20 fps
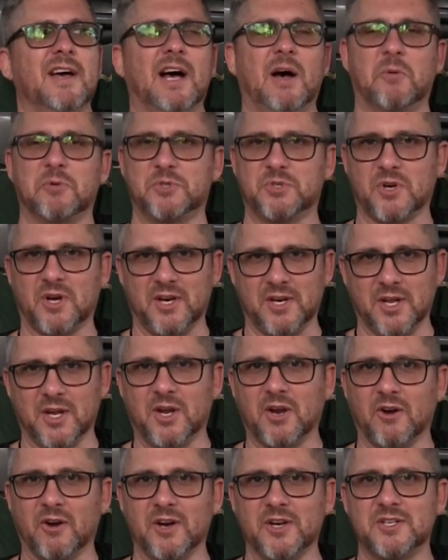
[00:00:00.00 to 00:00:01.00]
I was trying to
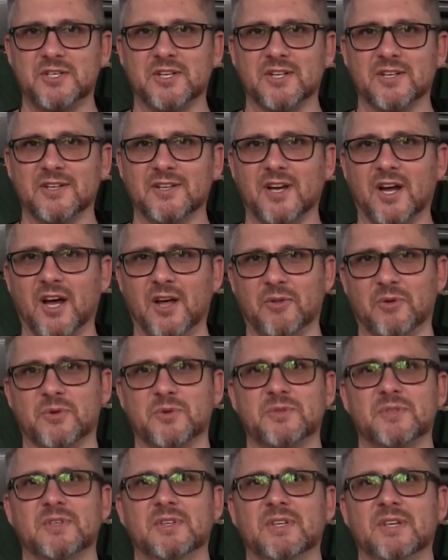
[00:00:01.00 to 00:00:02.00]
encourage
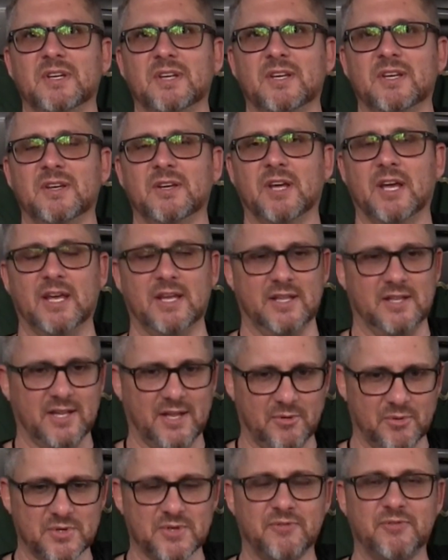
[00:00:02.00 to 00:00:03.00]
others, and
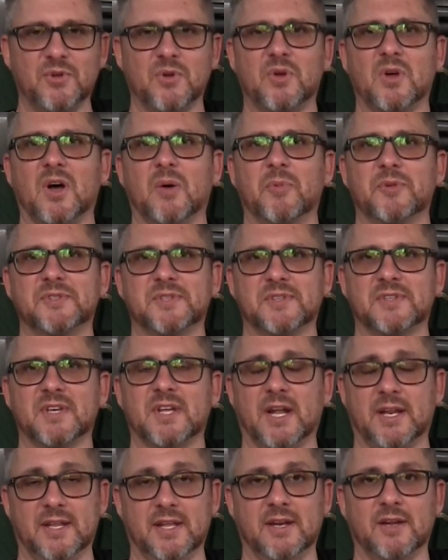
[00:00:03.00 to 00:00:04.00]
there was a few comments that
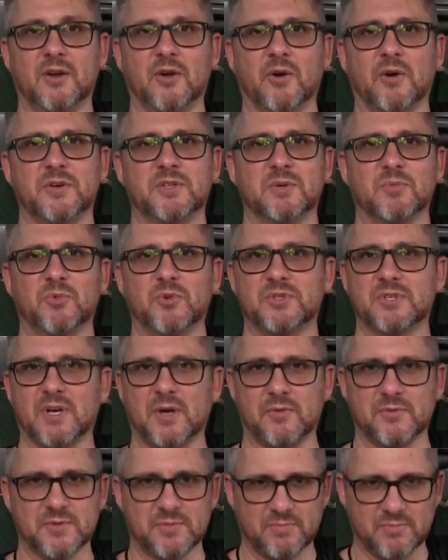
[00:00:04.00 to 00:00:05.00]
said I did encourage them, which
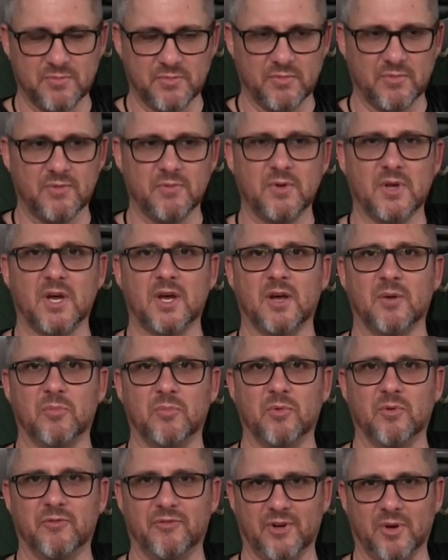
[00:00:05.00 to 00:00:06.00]
I was uh,
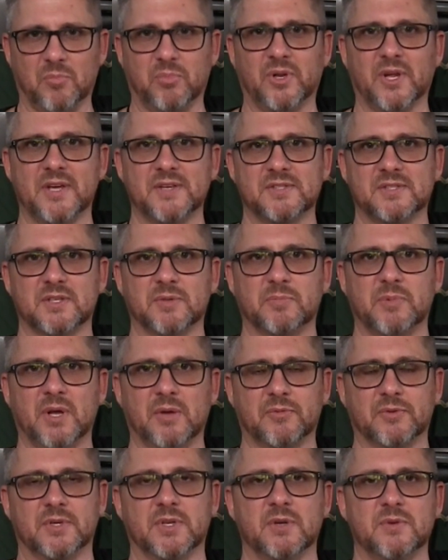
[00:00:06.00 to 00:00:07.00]
felt blessed to be
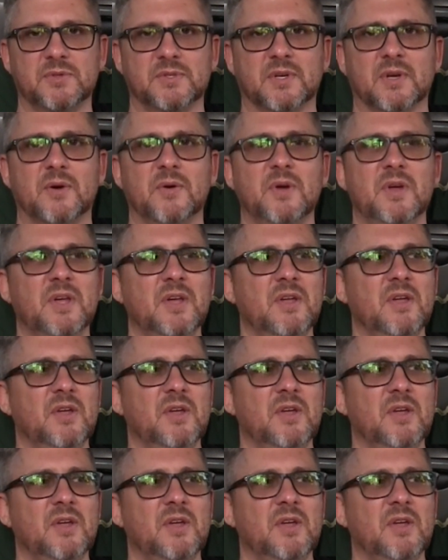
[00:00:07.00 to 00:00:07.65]
able to do so.